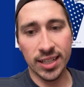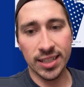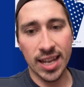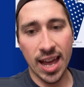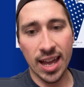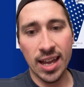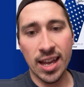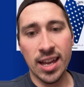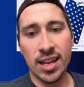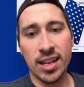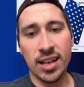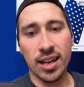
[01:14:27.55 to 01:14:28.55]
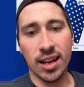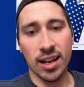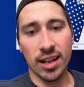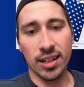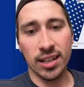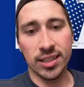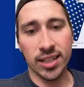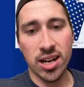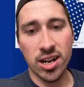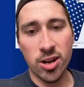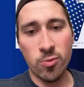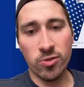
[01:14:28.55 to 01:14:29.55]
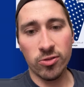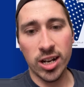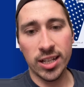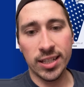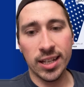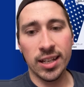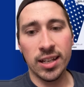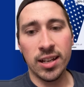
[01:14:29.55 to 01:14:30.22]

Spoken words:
Is that a security risk?